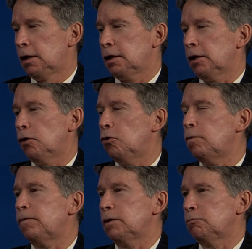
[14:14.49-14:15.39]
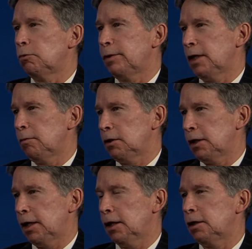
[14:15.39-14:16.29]
then hopefully we'll be able to
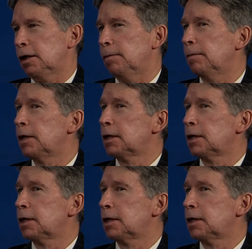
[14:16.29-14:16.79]
get them